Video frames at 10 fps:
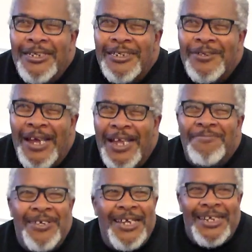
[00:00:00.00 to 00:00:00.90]
you know,
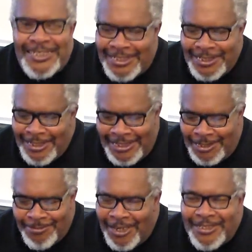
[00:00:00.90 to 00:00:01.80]
I'd be kind of silly
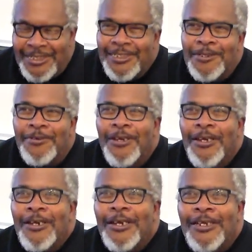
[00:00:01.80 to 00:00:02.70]
sometimes, just like
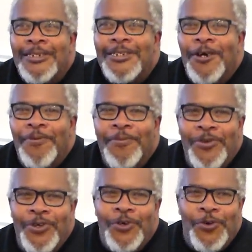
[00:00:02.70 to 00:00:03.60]
tell
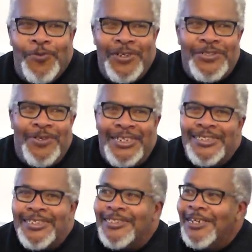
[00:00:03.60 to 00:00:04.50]
people you go to a restaurant
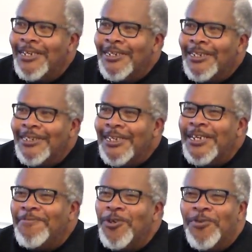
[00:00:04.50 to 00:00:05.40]
and say,
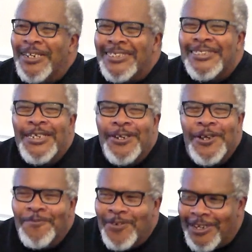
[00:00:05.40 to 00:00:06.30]
damn, nobody
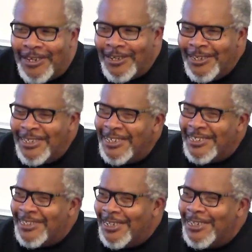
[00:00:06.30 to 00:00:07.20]
stared at me. And they're
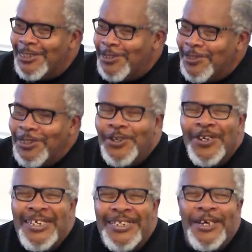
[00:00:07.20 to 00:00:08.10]
like, you know, you
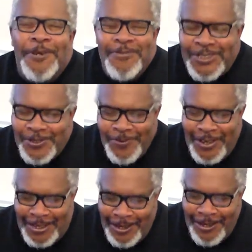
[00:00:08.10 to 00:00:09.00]
gonna eat the hummus or
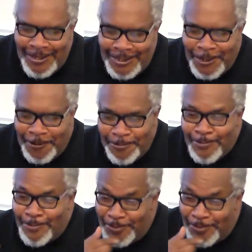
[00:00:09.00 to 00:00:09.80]
what? You know.